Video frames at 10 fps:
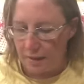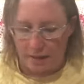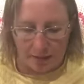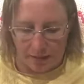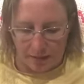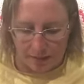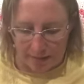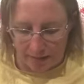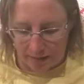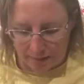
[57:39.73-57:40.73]
And I
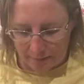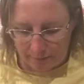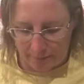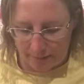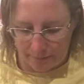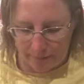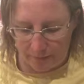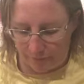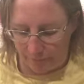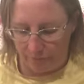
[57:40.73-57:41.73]
can't remember the
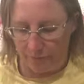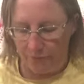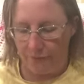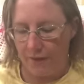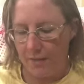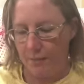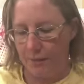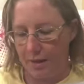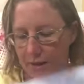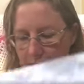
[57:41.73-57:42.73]
fabric,